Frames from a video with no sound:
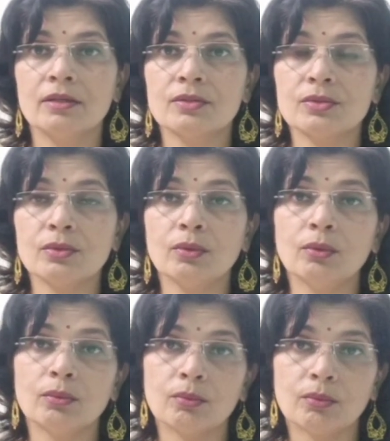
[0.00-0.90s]

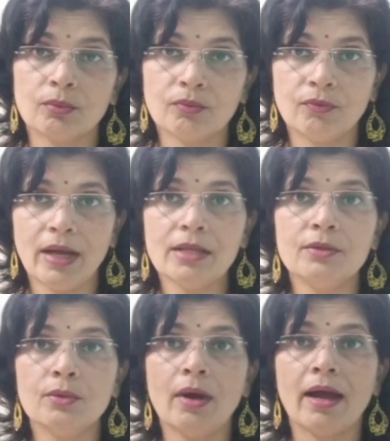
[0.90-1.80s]
So when
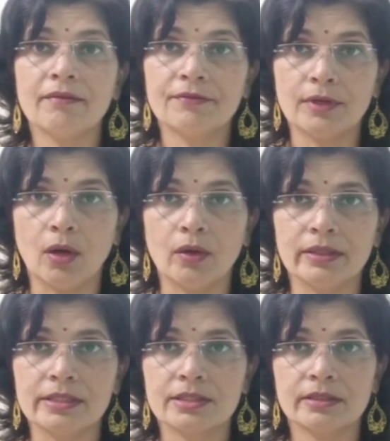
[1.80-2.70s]
you have
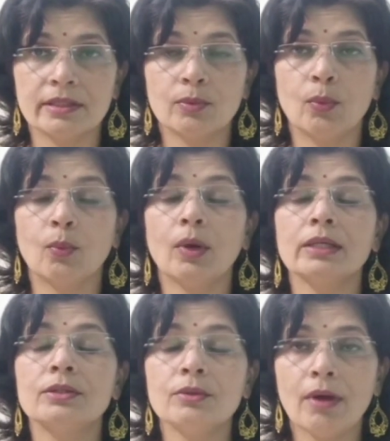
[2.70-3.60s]
knowledge that
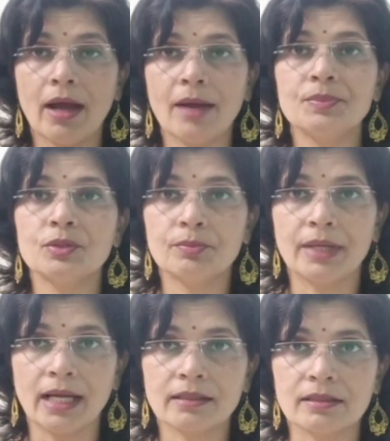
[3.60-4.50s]
what you have to
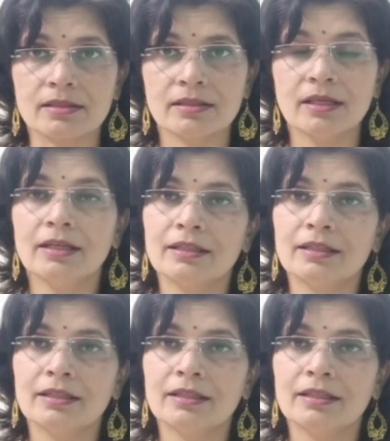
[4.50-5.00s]
practice,